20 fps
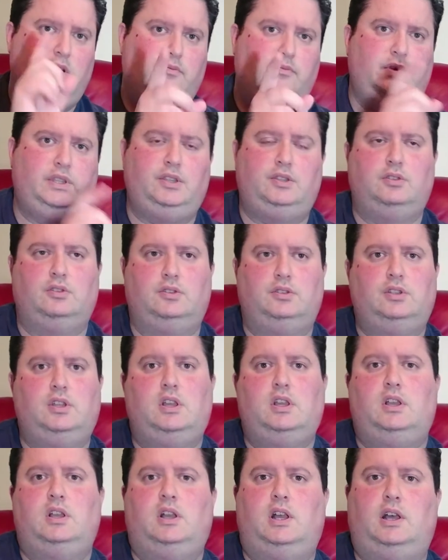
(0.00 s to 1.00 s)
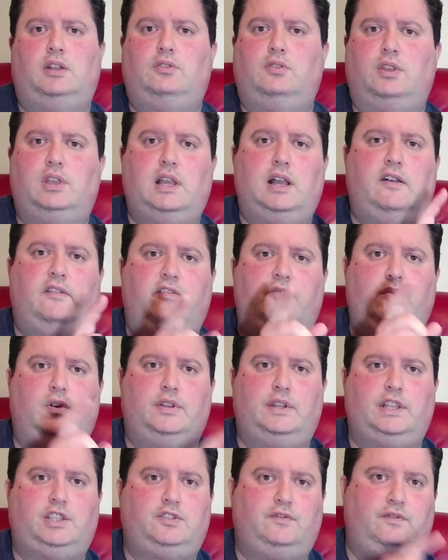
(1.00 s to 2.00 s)
Be good and look out for my
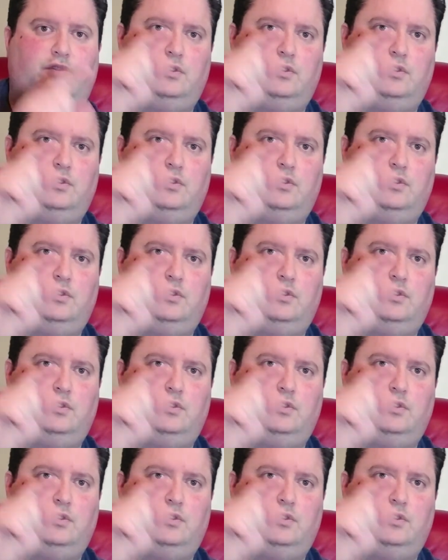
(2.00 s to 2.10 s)
next